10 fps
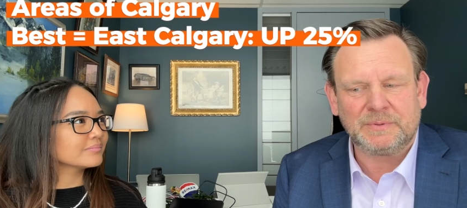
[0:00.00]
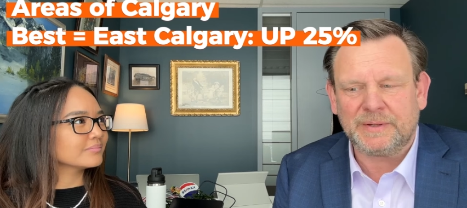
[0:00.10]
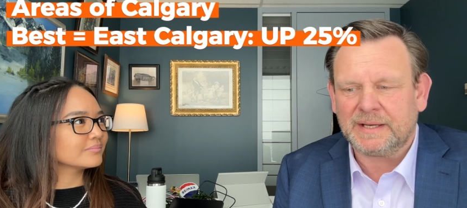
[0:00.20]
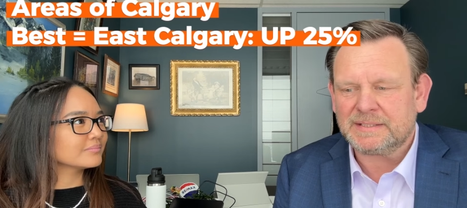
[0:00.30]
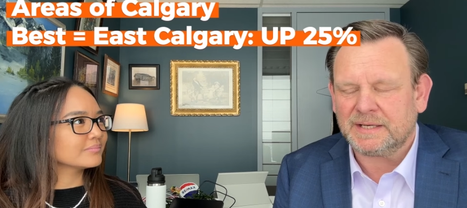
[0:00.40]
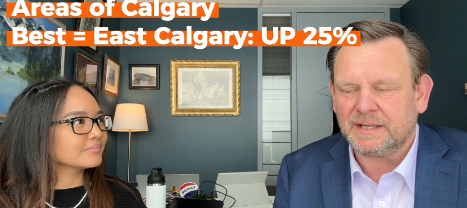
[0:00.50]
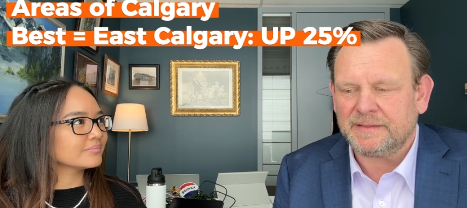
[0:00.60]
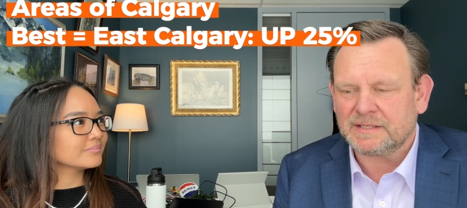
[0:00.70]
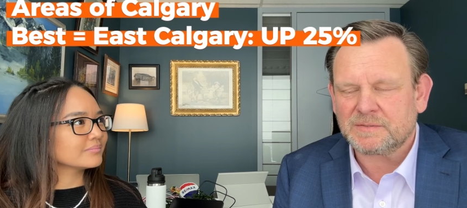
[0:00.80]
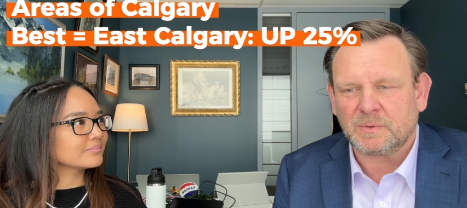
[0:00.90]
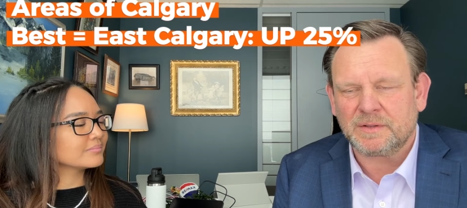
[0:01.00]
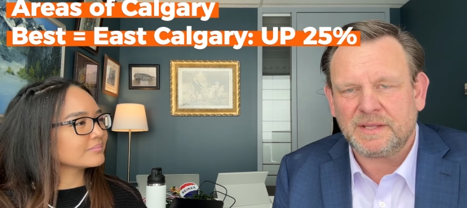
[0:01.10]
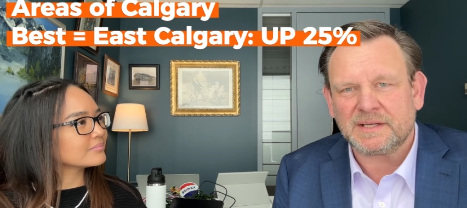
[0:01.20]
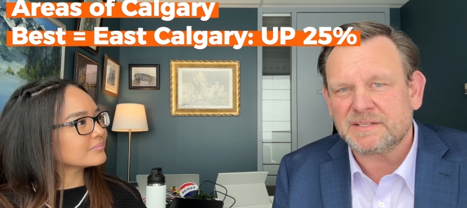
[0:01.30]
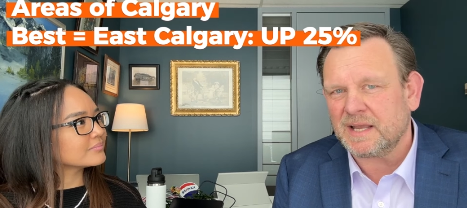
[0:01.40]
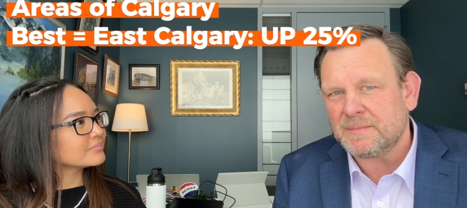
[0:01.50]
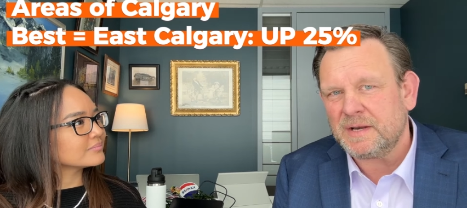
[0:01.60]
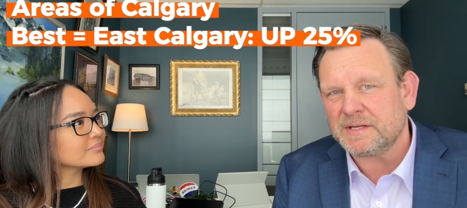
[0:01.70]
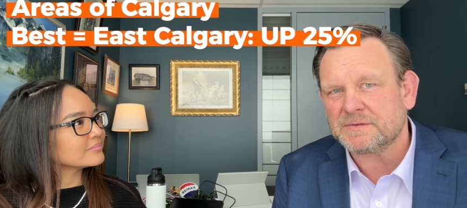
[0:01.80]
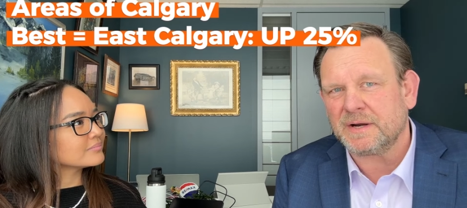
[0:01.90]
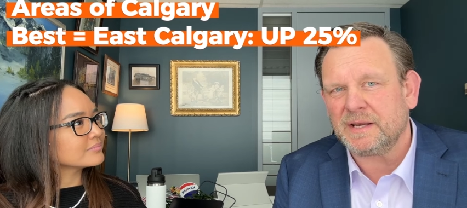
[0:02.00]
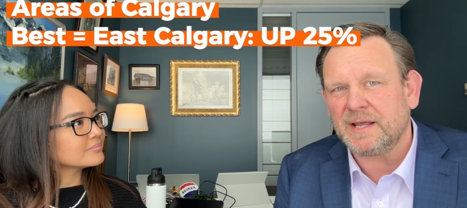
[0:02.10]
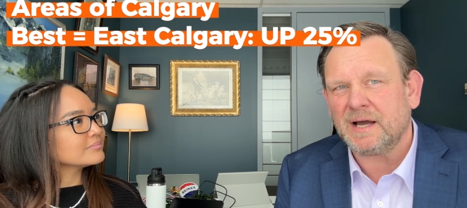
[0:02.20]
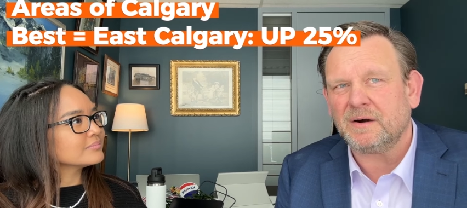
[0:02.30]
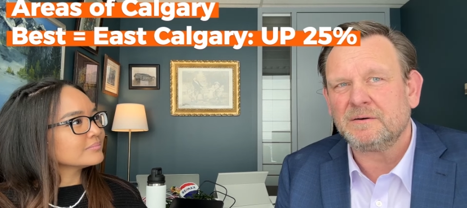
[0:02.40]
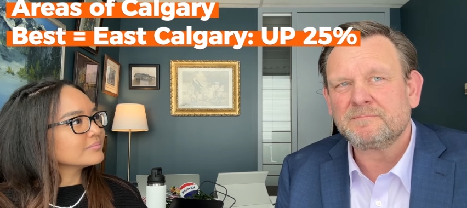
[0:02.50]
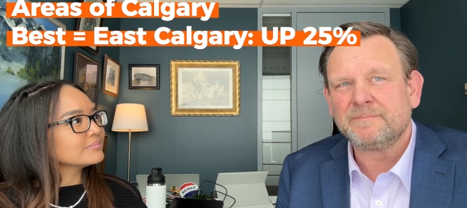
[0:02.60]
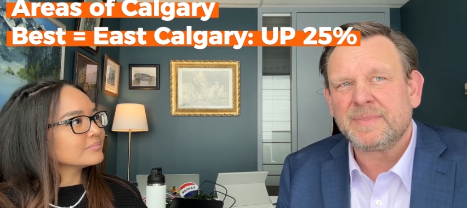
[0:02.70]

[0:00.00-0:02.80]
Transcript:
Speaker 1: boy, I tell you, that's where the excitement is right now.